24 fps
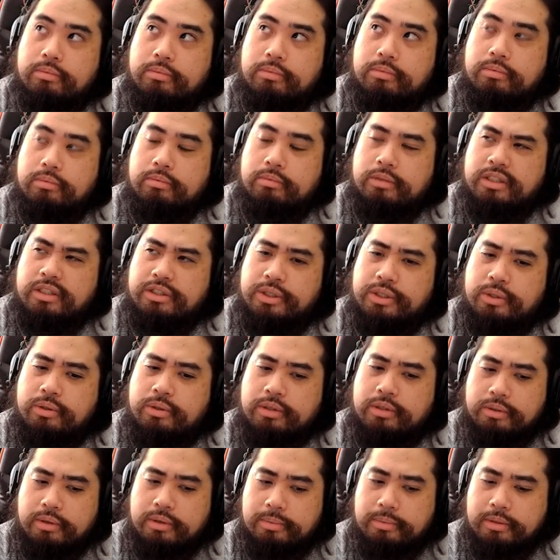Is it
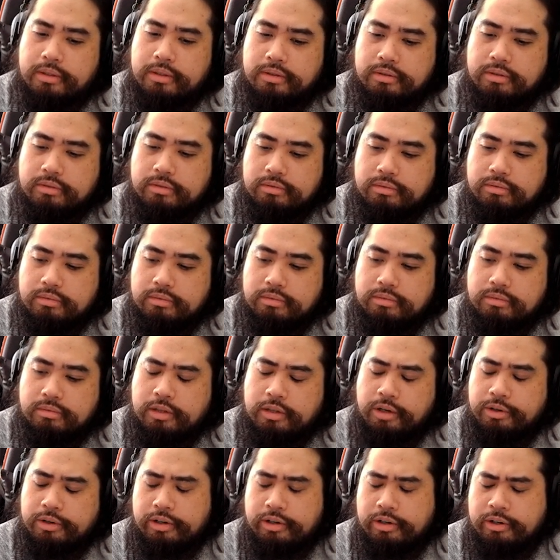Shogun's weapon?
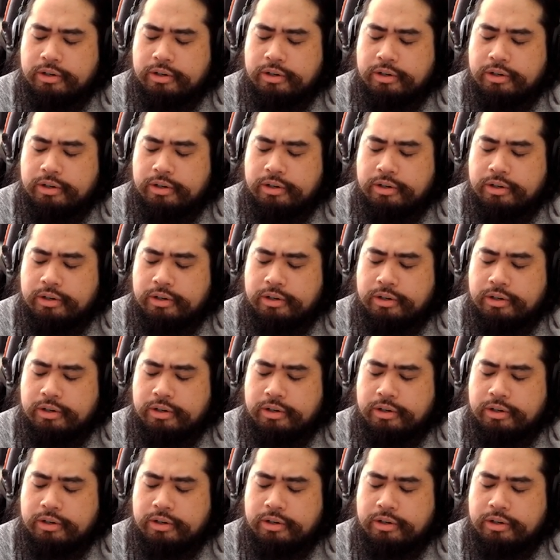No, not